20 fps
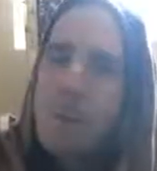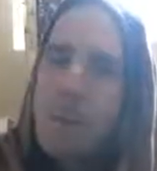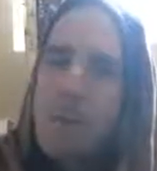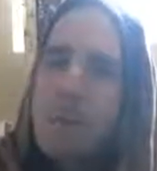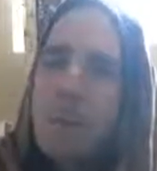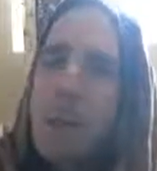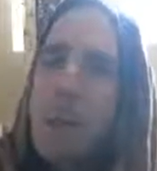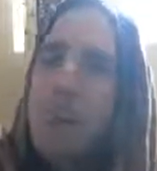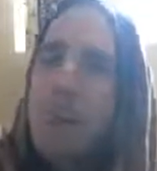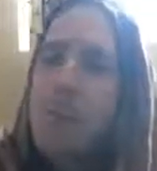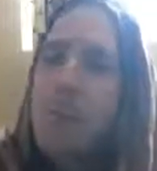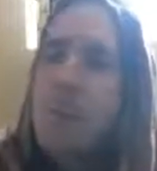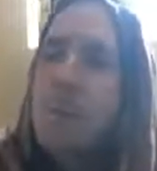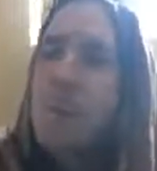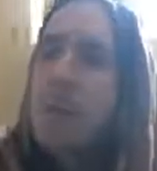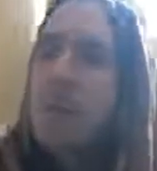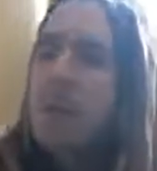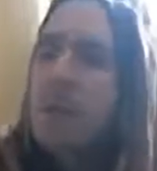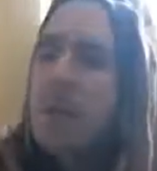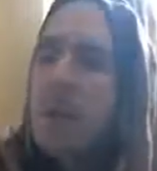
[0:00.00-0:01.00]
Someone
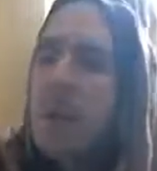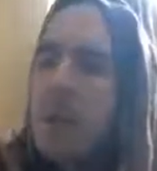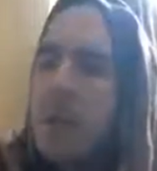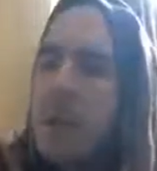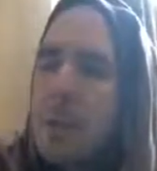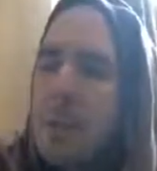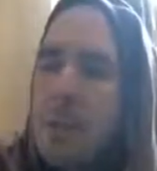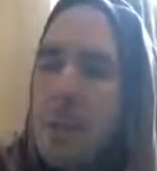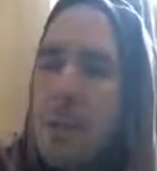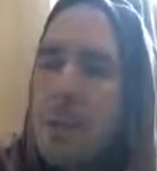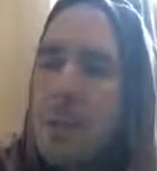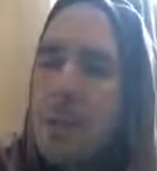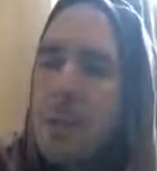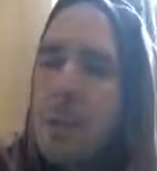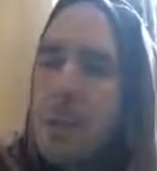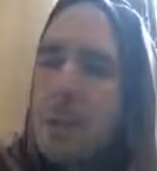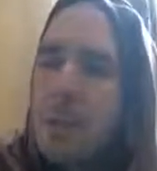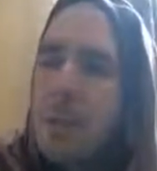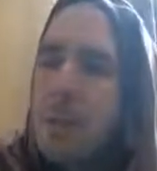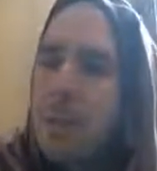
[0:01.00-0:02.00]
who's
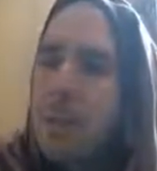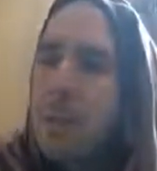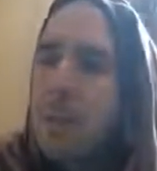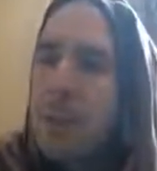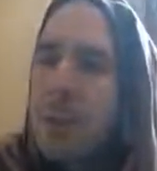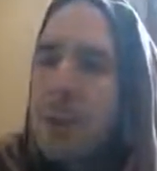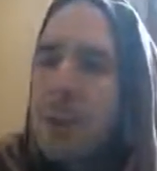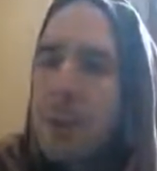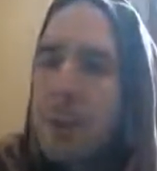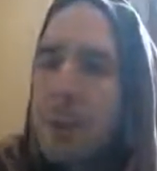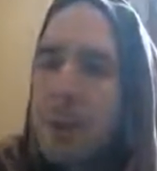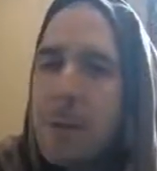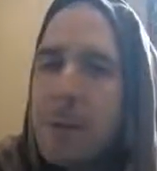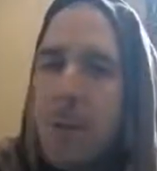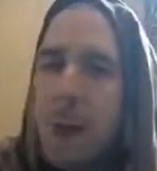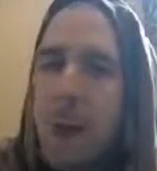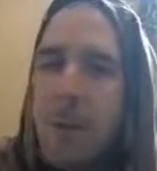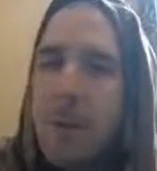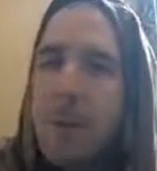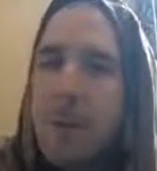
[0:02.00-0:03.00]
challenging the position
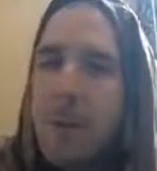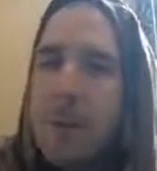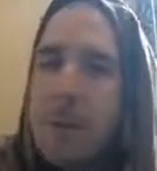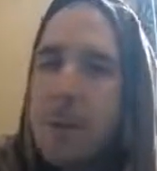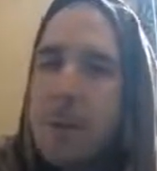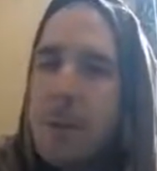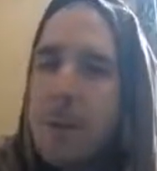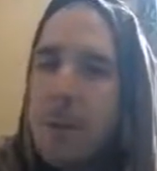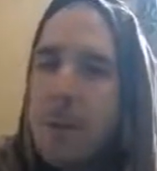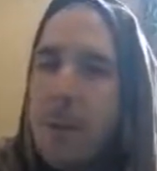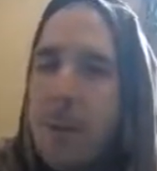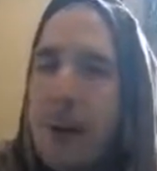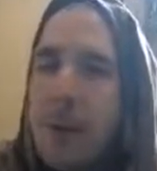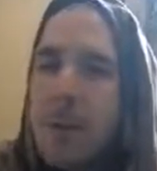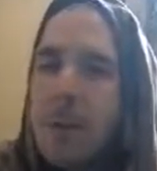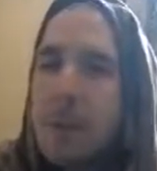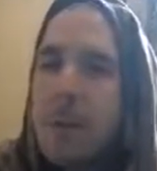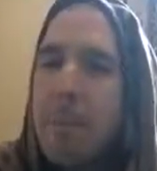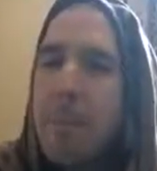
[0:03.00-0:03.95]
of the spiritual master,